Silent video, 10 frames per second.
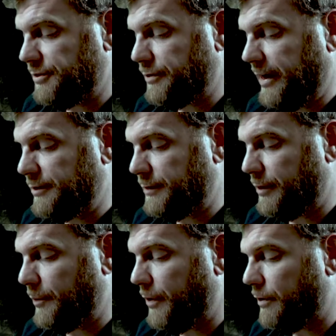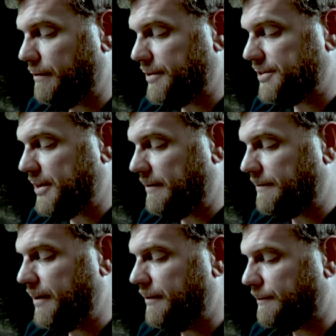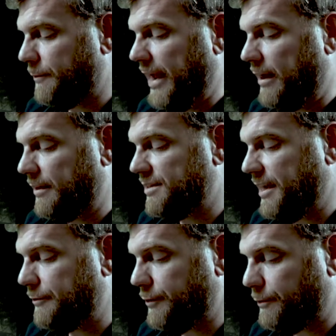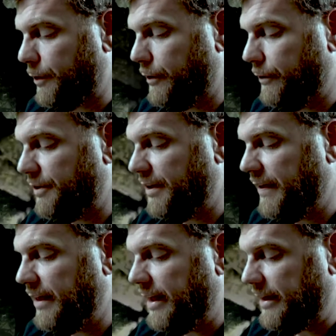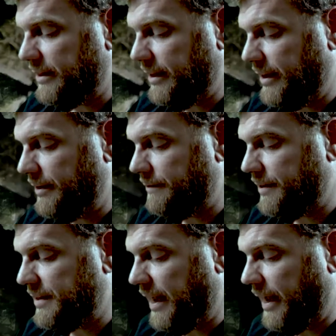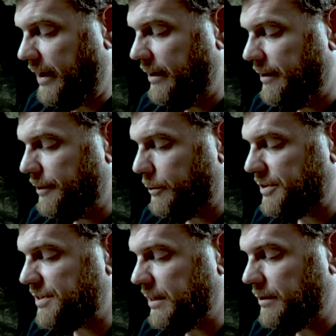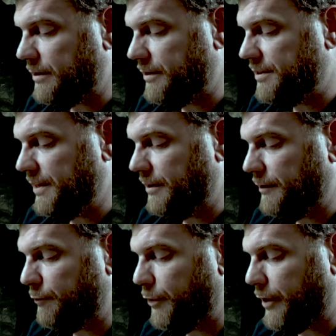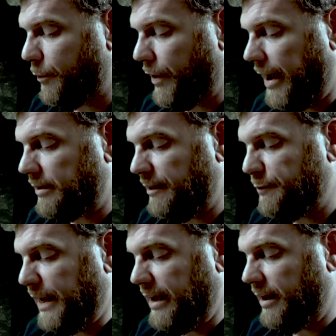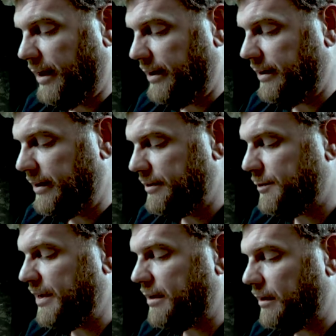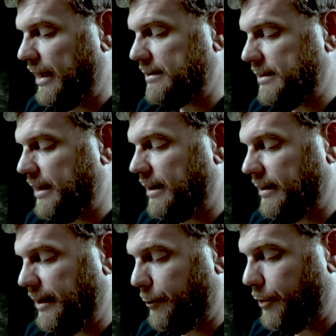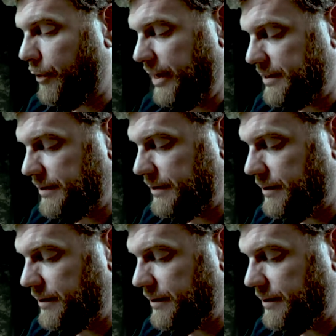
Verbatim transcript: to transfer the bulk of the stuff from Alexandra Road, and at the end of the day, there was still a good deal of bric-a-brac left behind, to be collected at a later point.